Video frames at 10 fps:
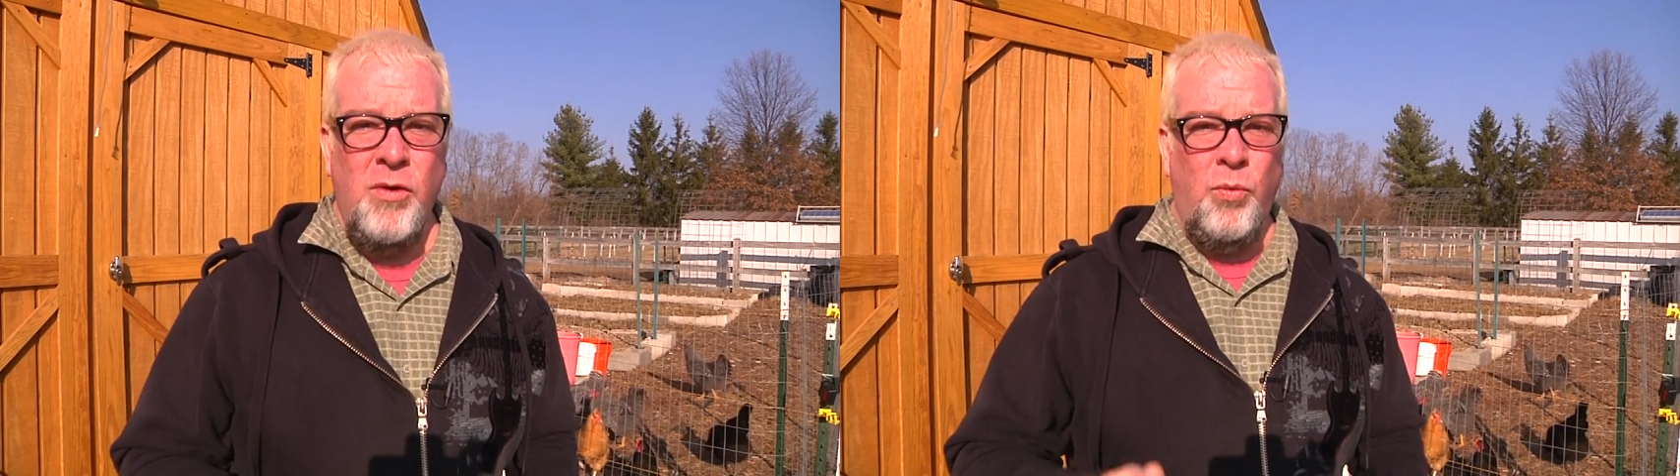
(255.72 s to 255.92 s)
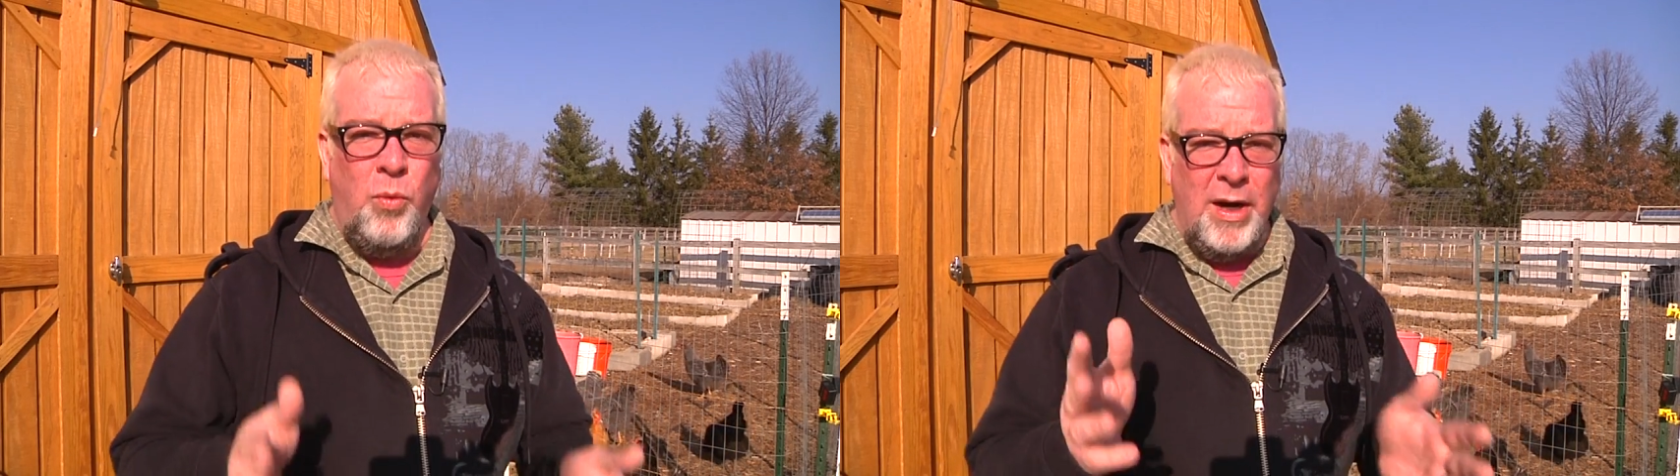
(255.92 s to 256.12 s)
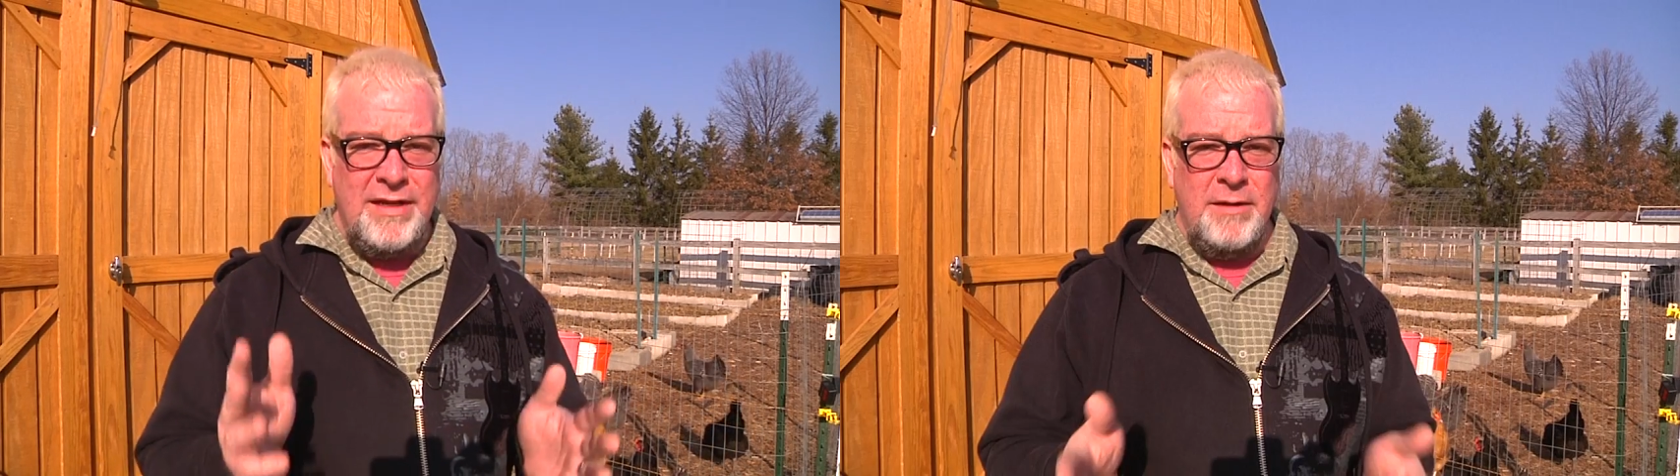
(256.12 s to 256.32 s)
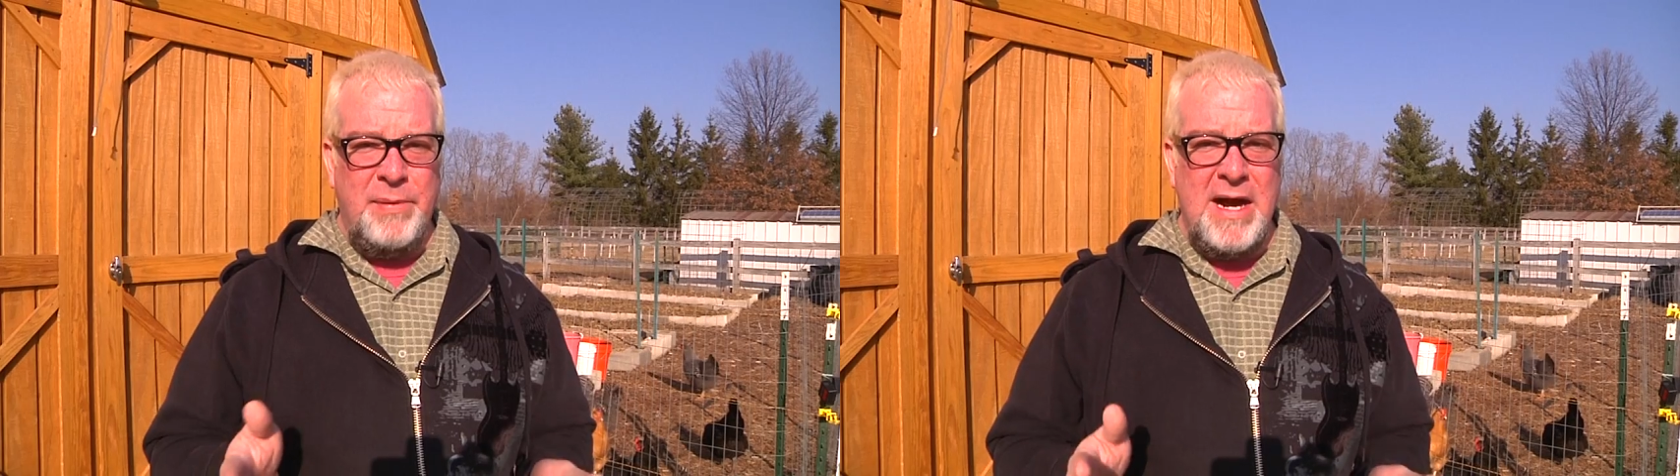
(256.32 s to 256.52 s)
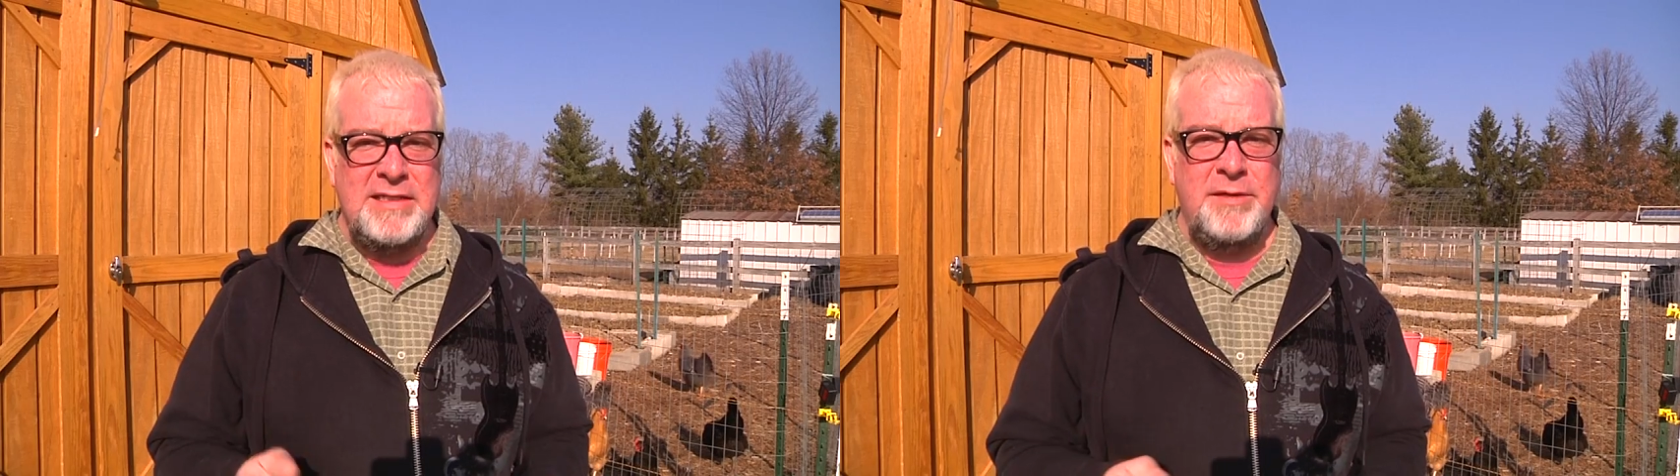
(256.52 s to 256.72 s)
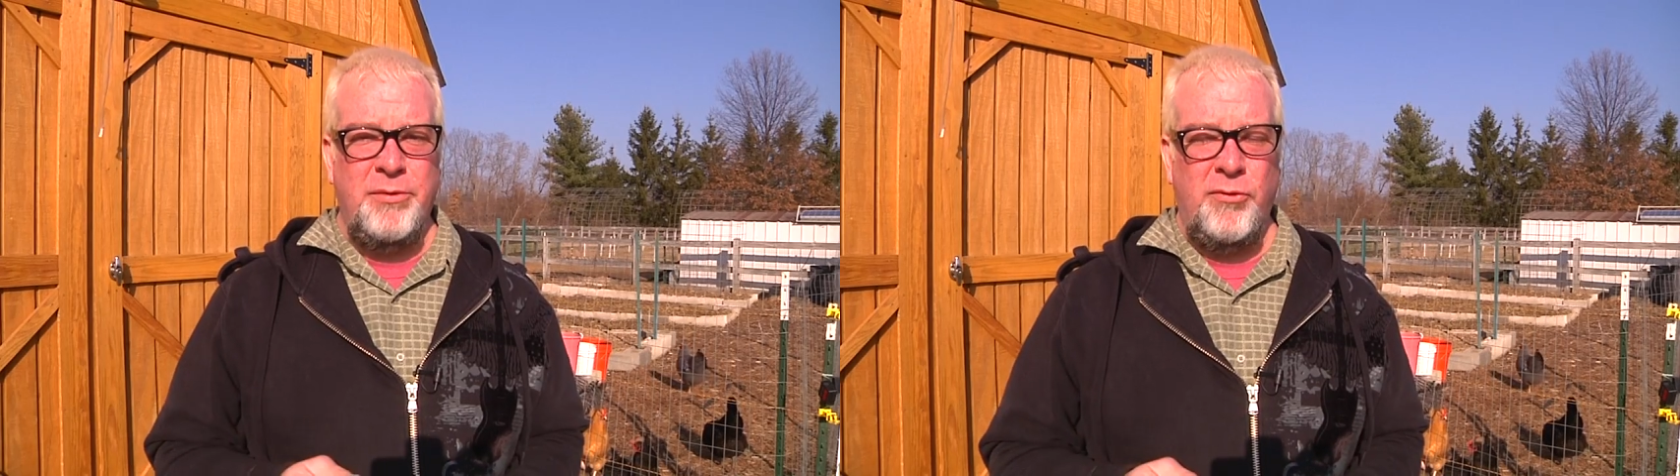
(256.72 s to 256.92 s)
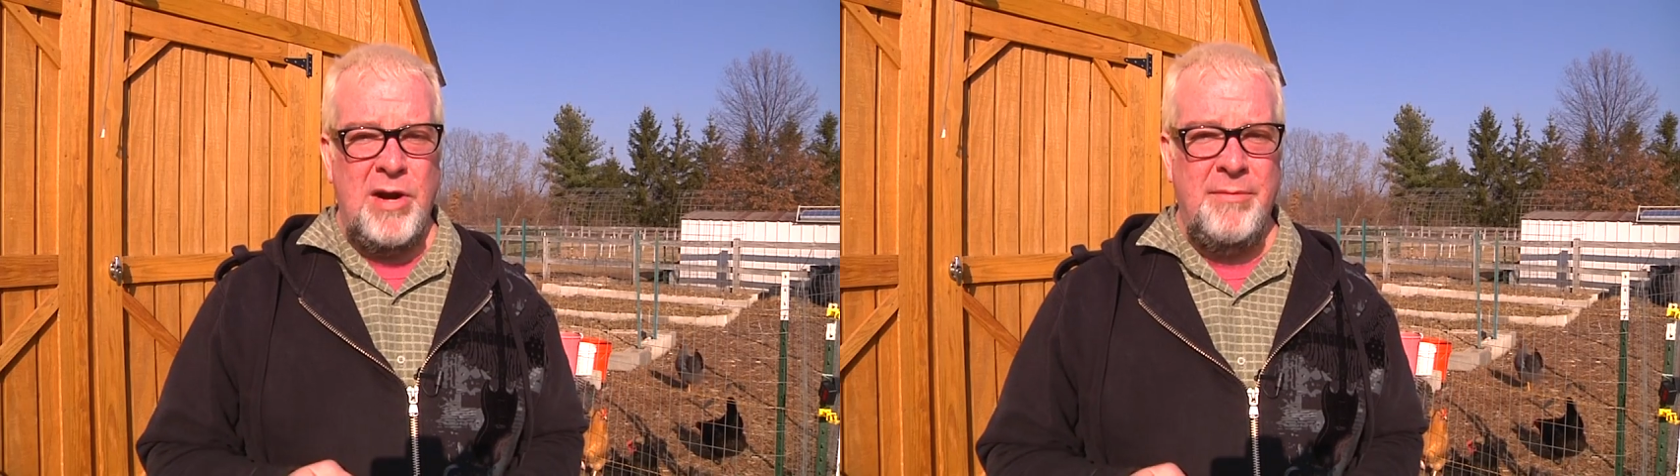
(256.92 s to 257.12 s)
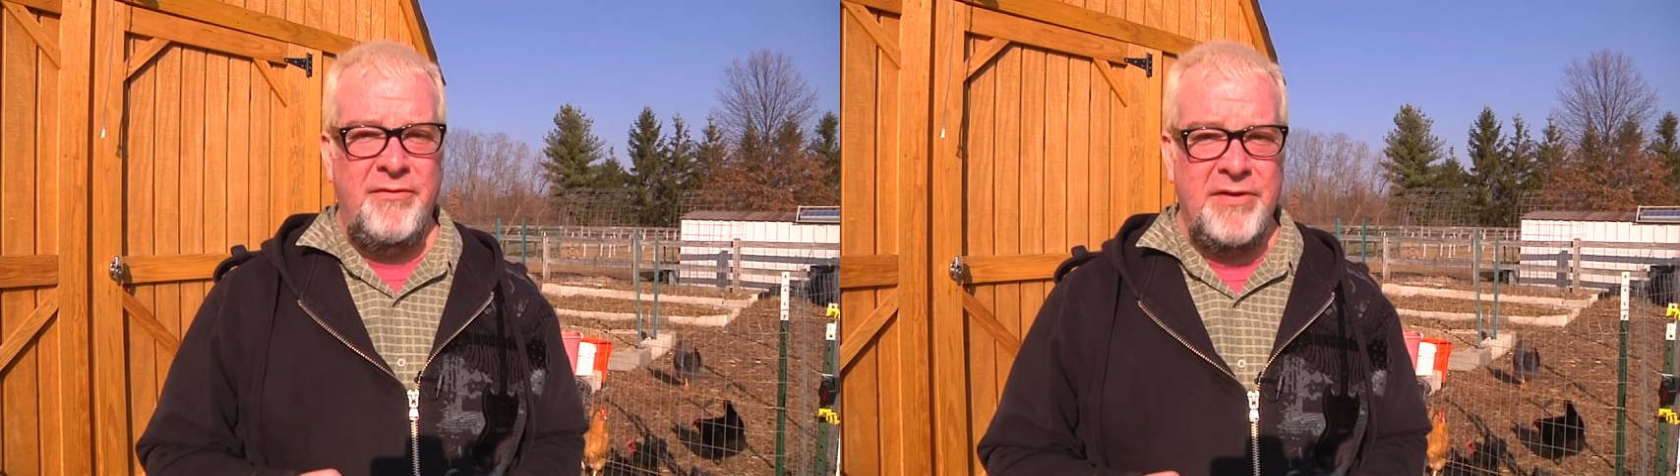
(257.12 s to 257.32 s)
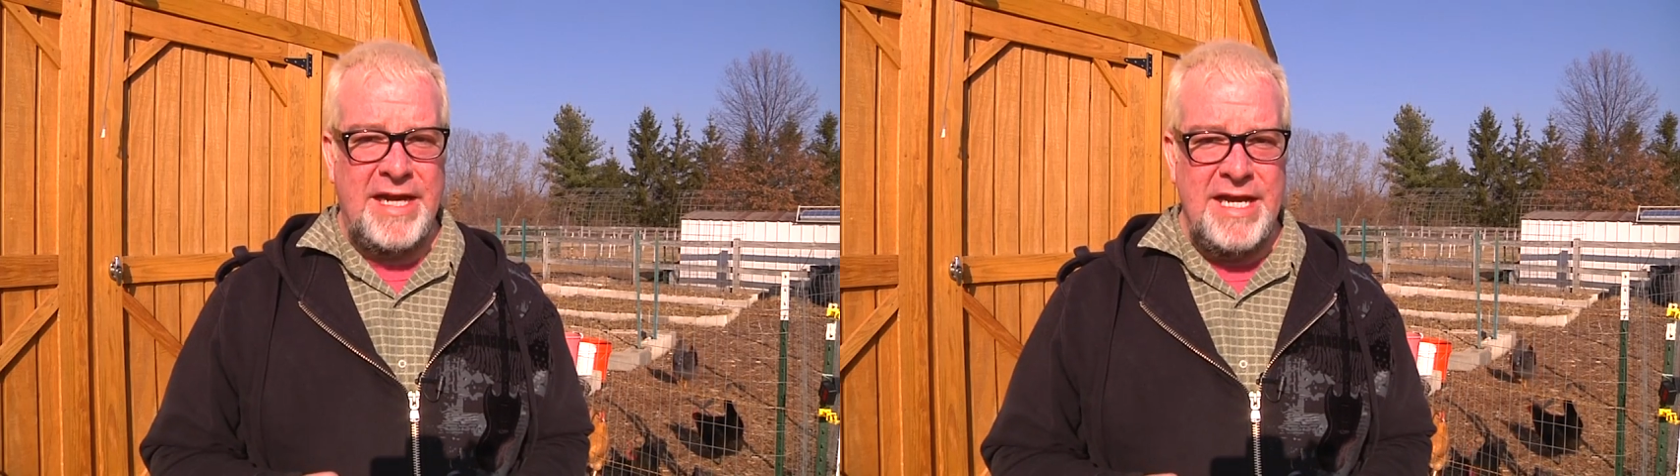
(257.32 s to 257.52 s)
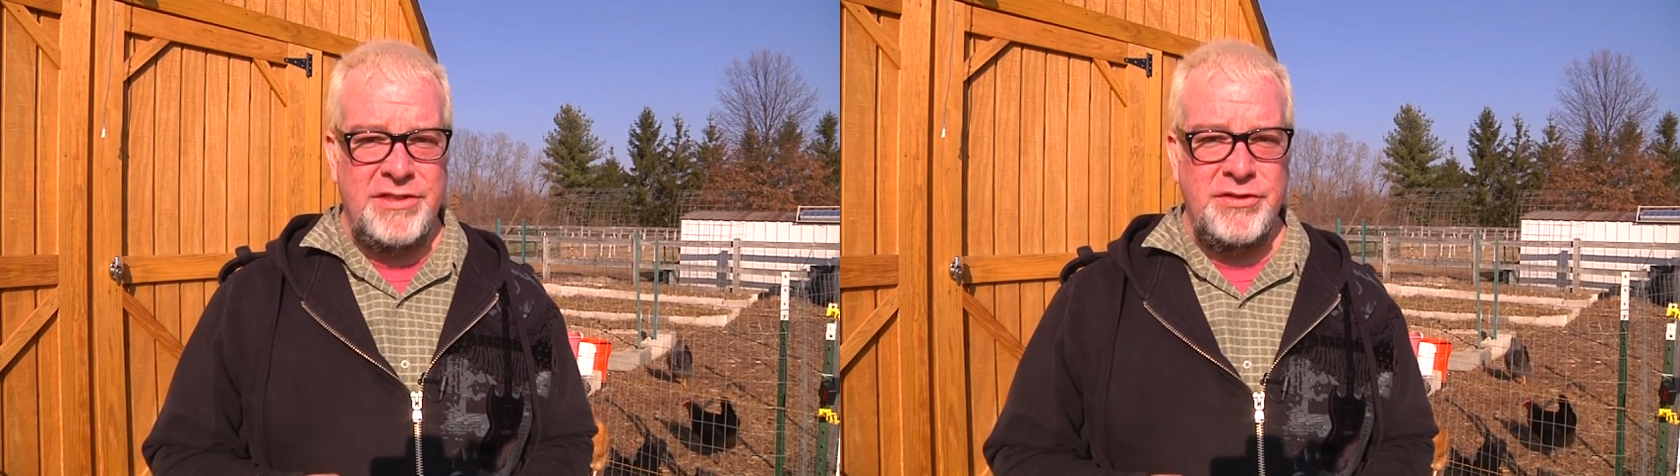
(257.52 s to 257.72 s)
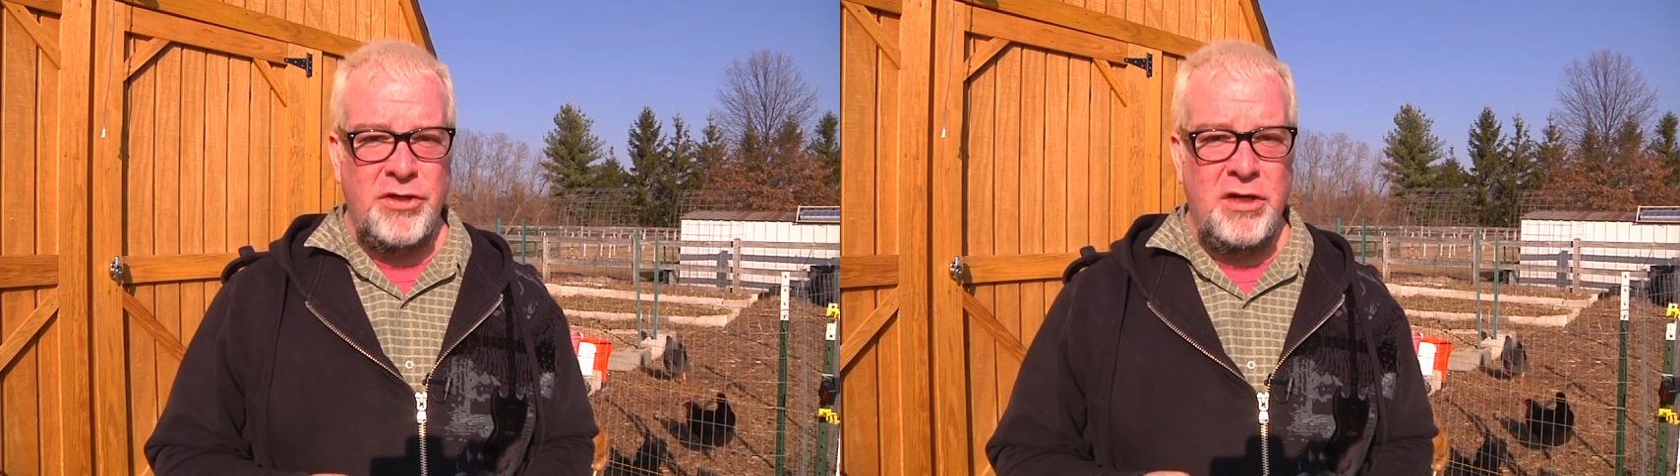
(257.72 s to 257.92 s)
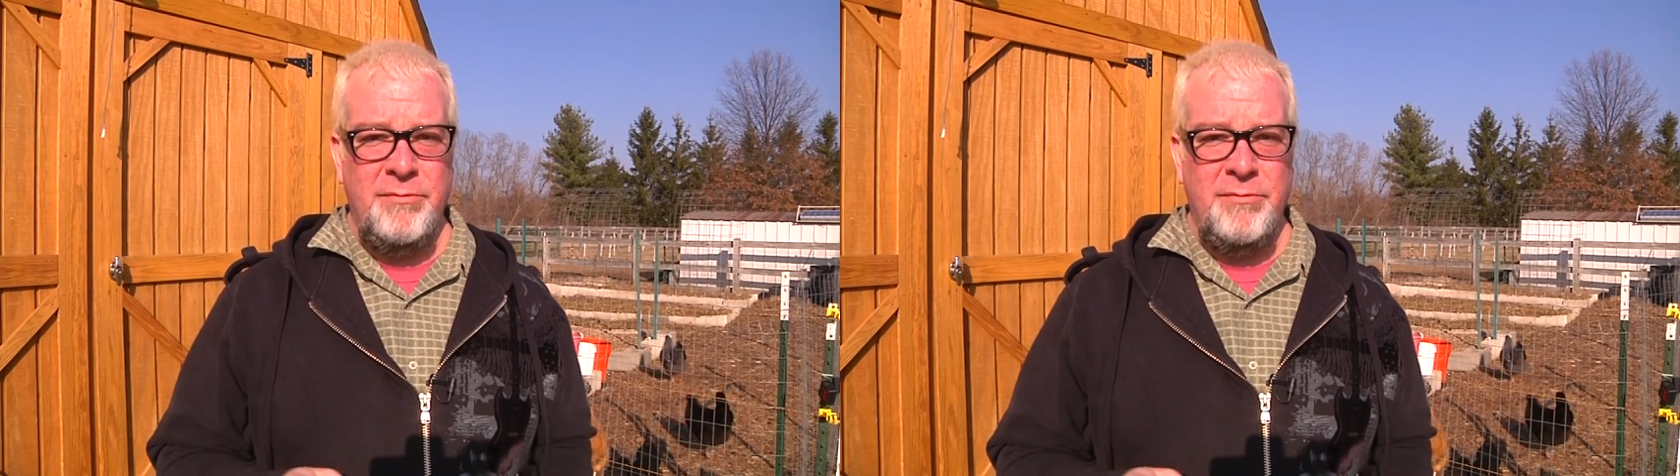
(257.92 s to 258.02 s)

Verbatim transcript: what the possible ramifications are going